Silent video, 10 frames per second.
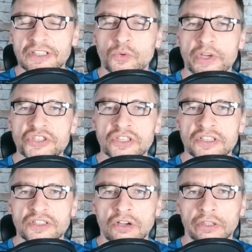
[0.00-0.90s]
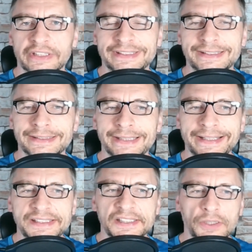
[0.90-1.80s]
in question is called
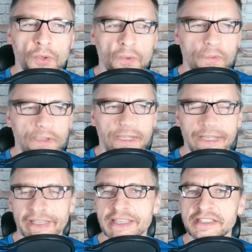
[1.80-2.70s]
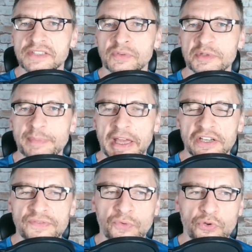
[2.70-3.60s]
Silencio, and I guess it's from
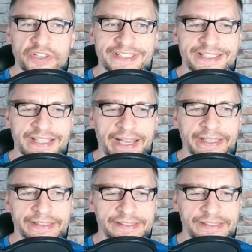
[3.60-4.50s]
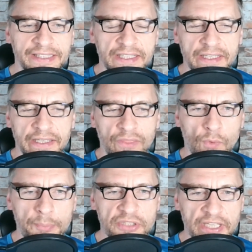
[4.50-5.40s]
Spanish for silence. The
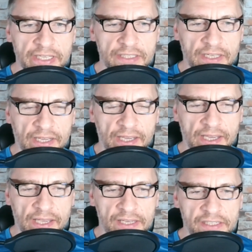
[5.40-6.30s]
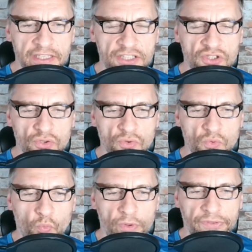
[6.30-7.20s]
website leads
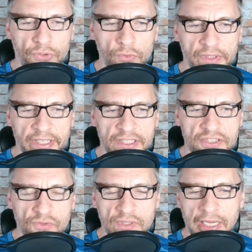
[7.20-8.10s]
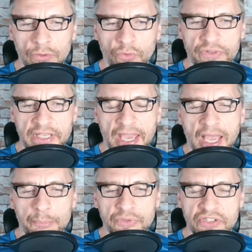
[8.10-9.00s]
you with two links to download the
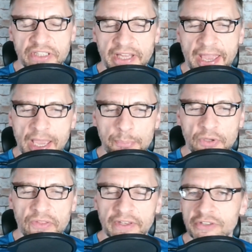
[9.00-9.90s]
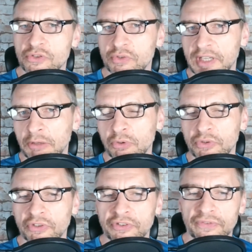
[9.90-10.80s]
app. It's an app that you
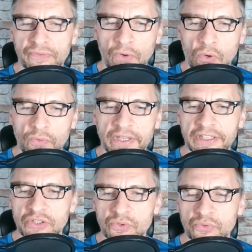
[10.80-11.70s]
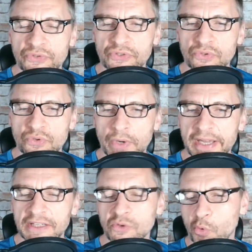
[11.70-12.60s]
download on your phone and use to
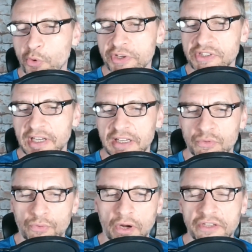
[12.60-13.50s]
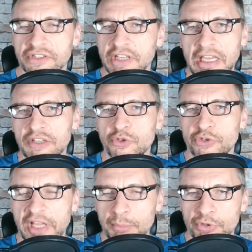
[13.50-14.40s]
track noise across your
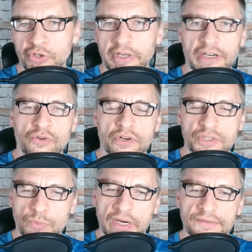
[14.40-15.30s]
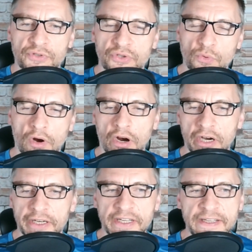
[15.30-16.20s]
neighborhood, across wherever you
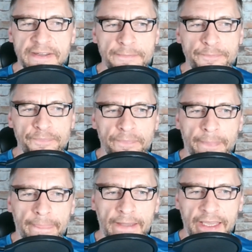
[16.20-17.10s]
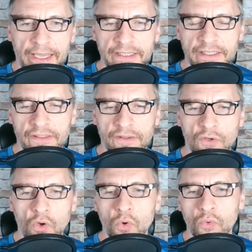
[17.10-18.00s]
are. And
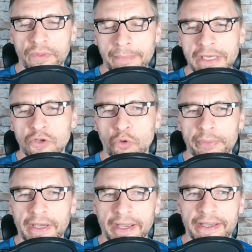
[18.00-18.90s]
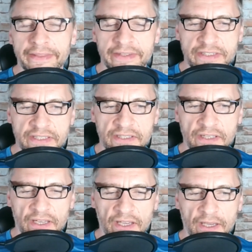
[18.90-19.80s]
the main goal behind this
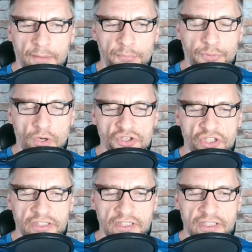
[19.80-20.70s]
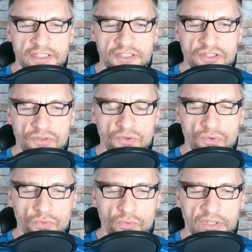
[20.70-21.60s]
project is
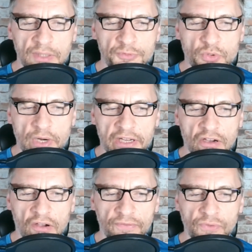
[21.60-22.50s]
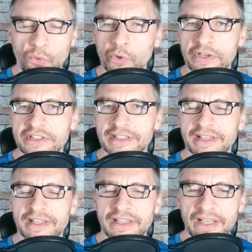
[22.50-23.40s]
to keep track of noise
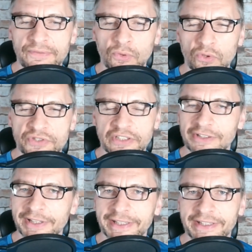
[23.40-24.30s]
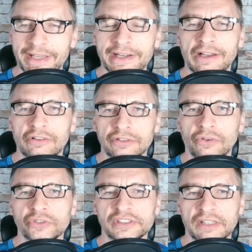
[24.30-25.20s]
levels and collect data on
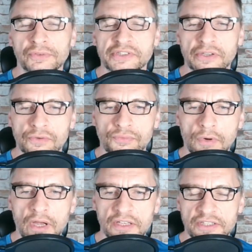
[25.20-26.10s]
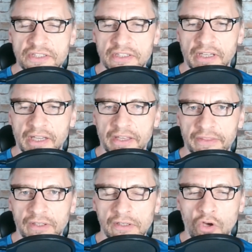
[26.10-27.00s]
noise levels across
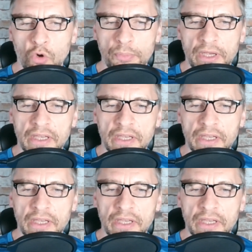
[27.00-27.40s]
the globe,